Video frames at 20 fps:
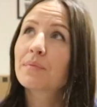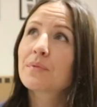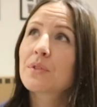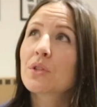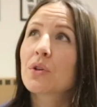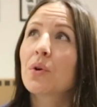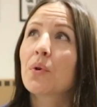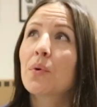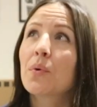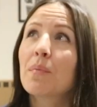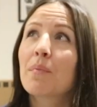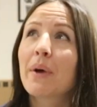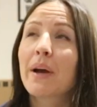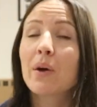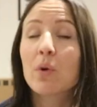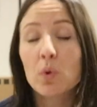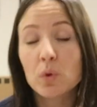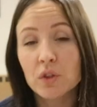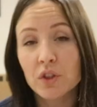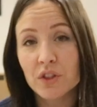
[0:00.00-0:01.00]
So my
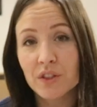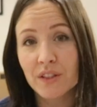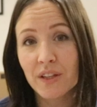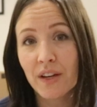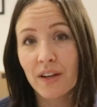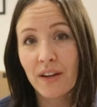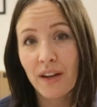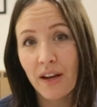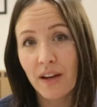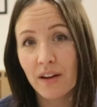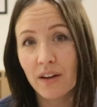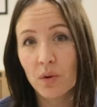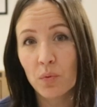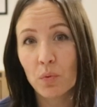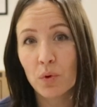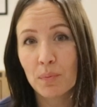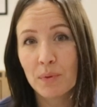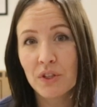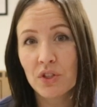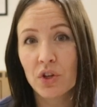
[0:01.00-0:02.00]
older son Hayden
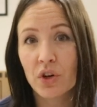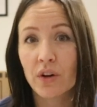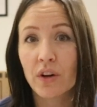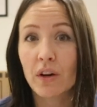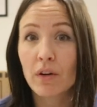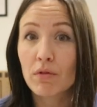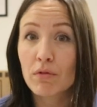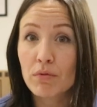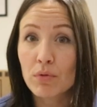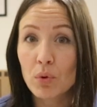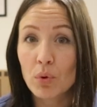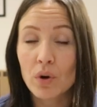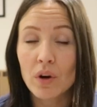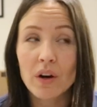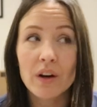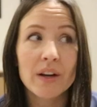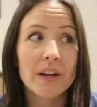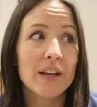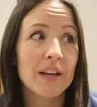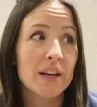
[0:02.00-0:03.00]
will be turning
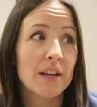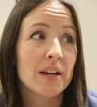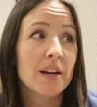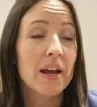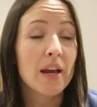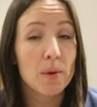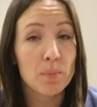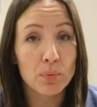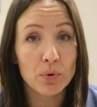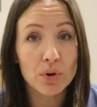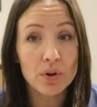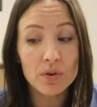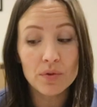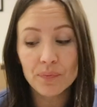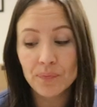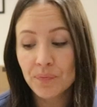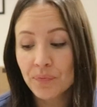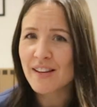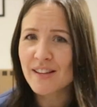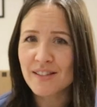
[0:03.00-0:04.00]
4 in April.
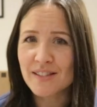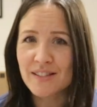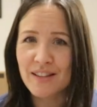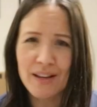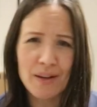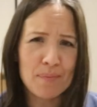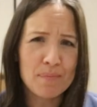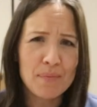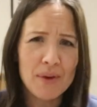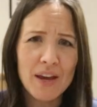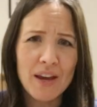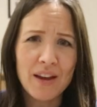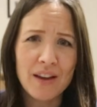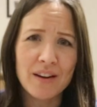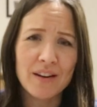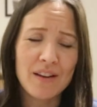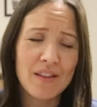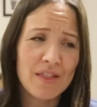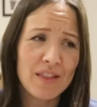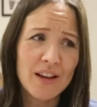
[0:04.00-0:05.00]
His like
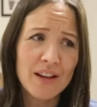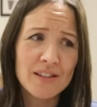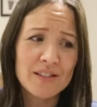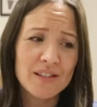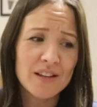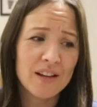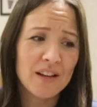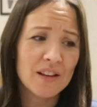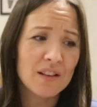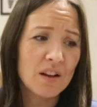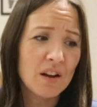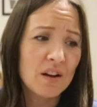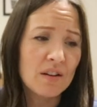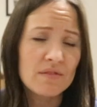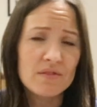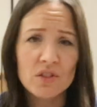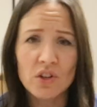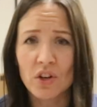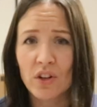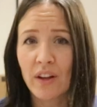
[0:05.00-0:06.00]
main things that he
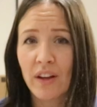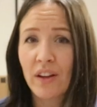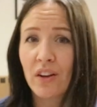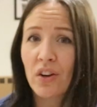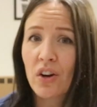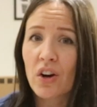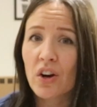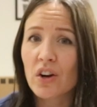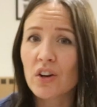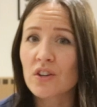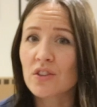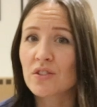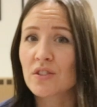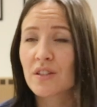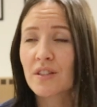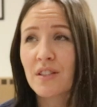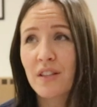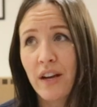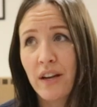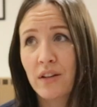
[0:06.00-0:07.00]
loves are like cars,
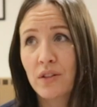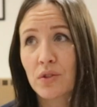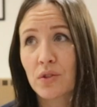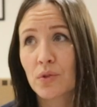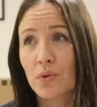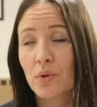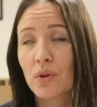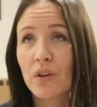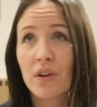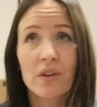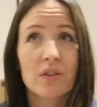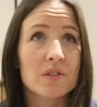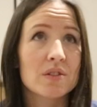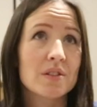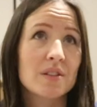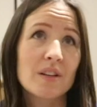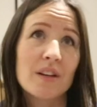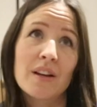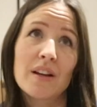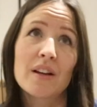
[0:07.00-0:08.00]

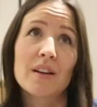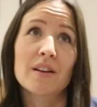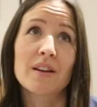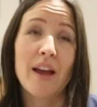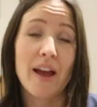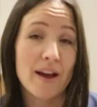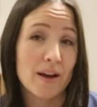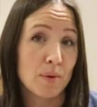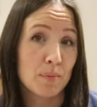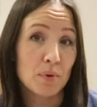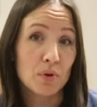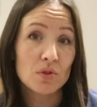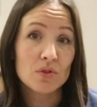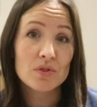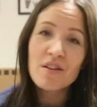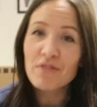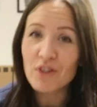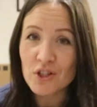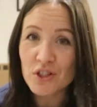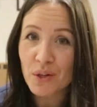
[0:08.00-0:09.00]
dinosaurs, and
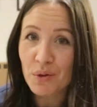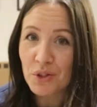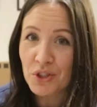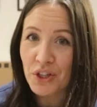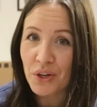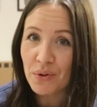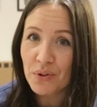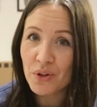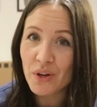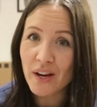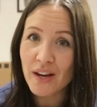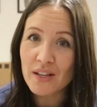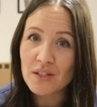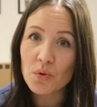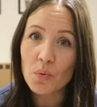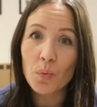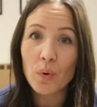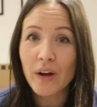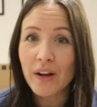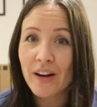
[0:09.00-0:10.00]
animals. First I'll share with you guys
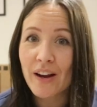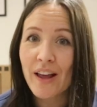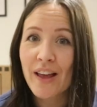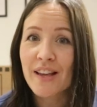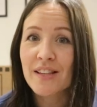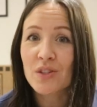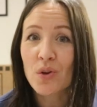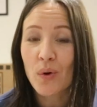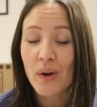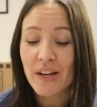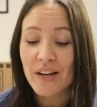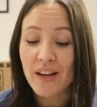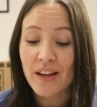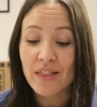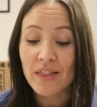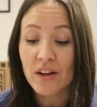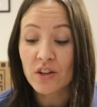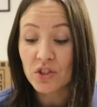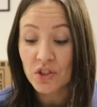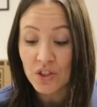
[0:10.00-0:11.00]
what is going
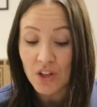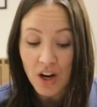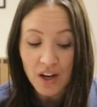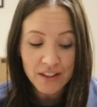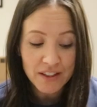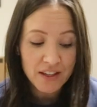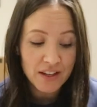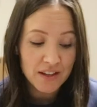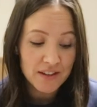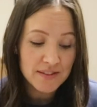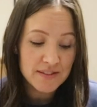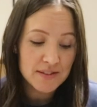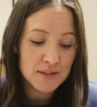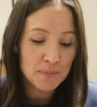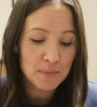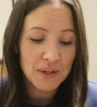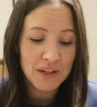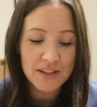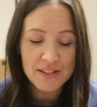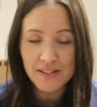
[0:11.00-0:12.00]
in their stockings
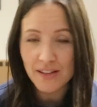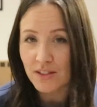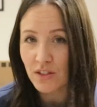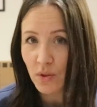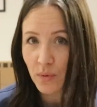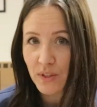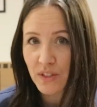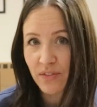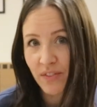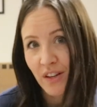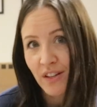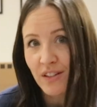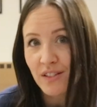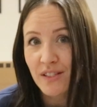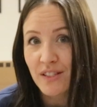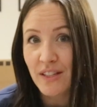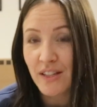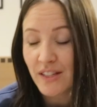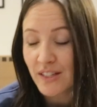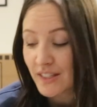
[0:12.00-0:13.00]
because that's always fun to
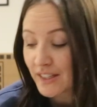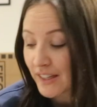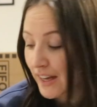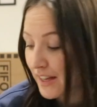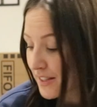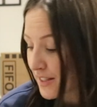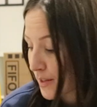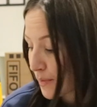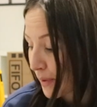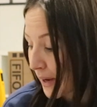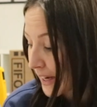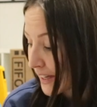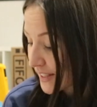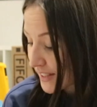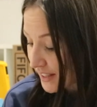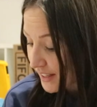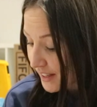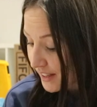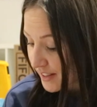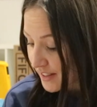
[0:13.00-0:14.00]
see to get some
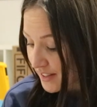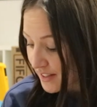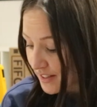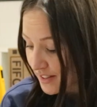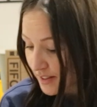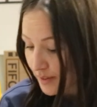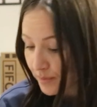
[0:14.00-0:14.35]
ideas.